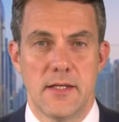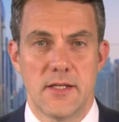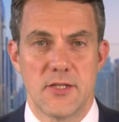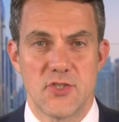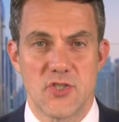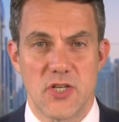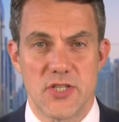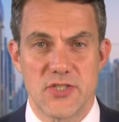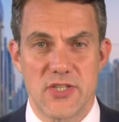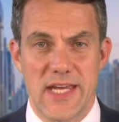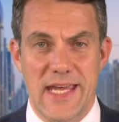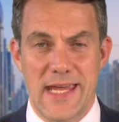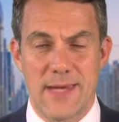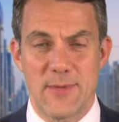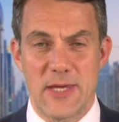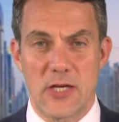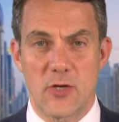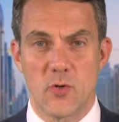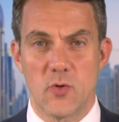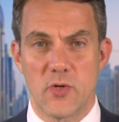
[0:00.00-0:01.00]
Judge
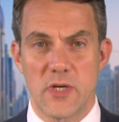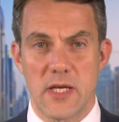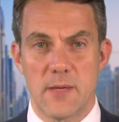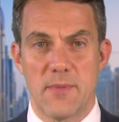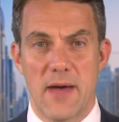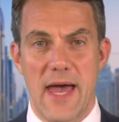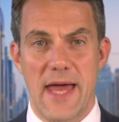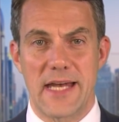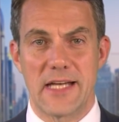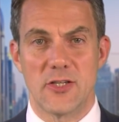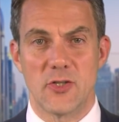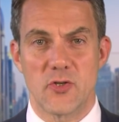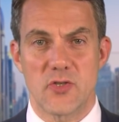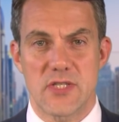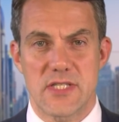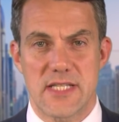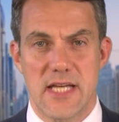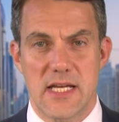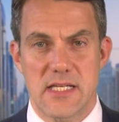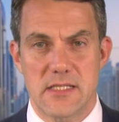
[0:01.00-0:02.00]
Amy Coney Barrett
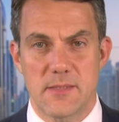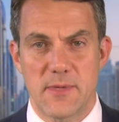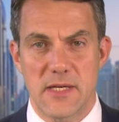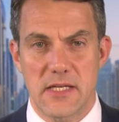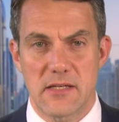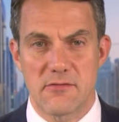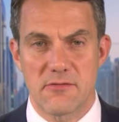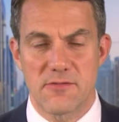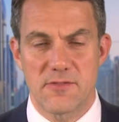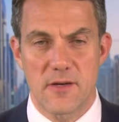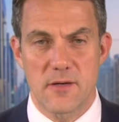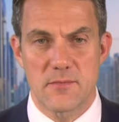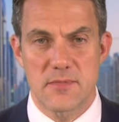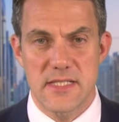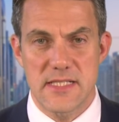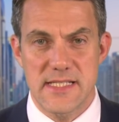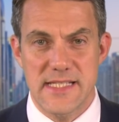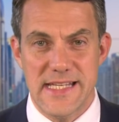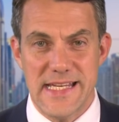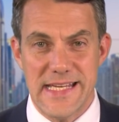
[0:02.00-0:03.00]
looks set to be
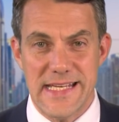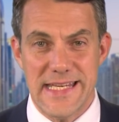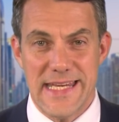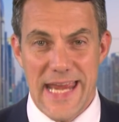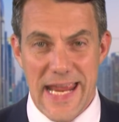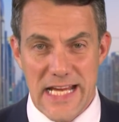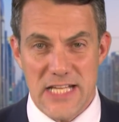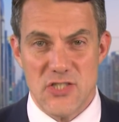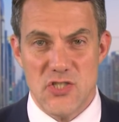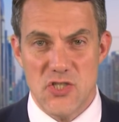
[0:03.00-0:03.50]
confirmed as the next